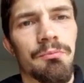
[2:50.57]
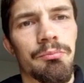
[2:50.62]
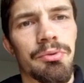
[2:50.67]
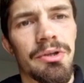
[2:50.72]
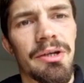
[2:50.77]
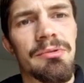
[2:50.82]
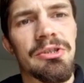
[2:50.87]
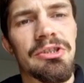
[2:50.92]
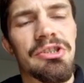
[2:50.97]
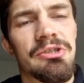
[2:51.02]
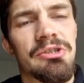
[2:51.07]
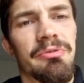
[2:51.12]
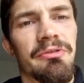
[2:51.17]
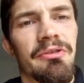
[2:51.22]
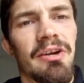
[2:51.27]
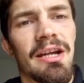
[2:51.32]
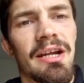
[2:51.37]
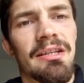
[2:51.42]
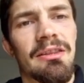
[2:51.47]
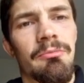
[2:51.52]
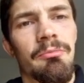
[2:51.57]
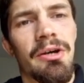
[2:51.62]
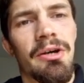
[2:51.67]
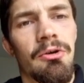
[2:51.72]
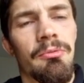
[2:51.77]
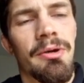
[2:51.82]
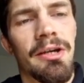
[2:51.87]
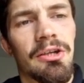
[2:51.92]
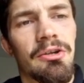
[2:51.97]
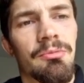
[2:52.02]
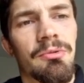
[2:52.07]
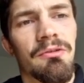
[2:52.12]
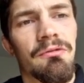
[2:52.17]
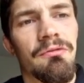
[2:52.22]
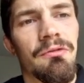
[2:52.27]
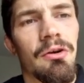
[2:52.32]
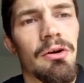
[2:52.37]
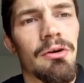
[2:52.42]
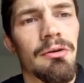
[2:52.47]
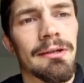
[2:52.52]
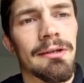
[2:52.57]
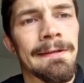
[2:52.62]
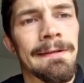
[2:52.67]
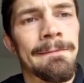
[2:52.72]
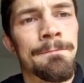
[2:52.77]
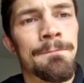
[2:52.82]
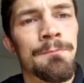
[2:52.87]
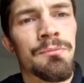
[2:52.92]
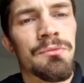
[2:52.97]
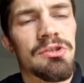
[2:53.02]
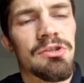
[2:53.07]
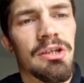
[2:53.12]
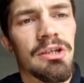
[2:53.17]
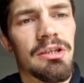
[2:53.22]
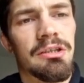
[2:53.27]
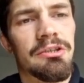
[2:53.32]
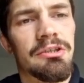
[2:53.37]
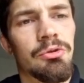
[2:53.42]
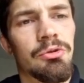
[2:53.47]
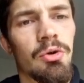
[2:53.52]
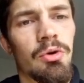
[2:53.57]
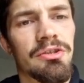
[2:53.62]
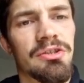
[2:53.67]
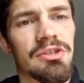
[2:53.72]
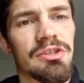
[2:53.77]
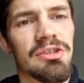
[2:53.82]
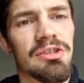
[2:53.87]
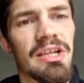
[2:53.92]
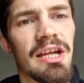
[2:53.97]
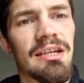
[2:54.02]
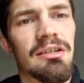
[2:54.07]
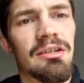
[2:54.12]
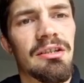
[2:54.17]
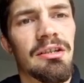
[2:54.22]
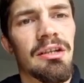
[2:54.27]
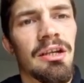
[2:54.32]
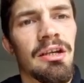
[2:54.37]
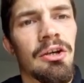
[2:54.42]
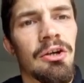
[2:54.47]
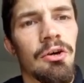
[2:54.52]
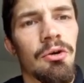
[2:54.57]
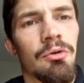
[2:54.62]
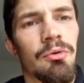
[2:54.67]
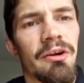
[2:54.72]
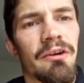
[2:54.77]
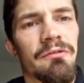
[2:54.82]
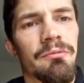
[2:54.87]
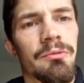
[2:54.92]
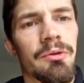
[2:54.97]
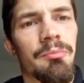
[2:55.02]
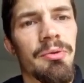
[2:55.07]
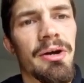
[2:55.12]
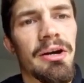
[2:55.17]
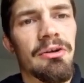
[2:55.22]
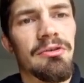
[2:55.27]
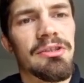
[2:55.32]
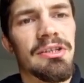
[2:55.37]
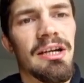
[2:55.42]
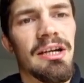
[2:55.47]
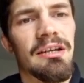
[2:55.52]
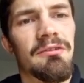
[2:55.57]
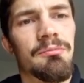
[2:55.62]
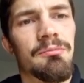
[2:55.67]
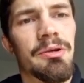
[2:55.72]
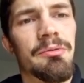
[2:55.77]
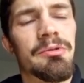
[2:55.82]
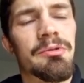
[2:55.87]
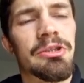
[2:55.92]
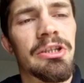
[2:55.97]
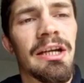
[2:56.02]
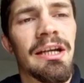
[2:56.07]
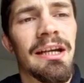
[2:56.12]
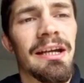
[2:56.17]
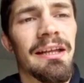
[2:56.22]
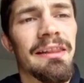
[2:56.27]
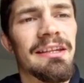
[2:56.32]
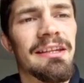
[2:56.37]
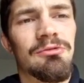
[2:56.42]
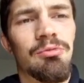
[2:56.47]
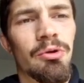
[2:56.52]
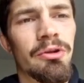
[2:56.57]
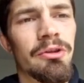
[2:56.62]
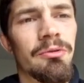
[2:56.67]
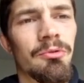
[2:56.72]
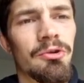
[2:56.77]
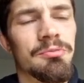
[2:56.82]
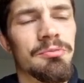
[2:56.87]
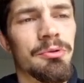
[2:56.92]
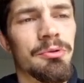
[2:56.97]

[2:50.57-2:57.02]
Brimage is providing the power by coming forward, circling towards the centre, away from the power side of Brimage. And that's one of the most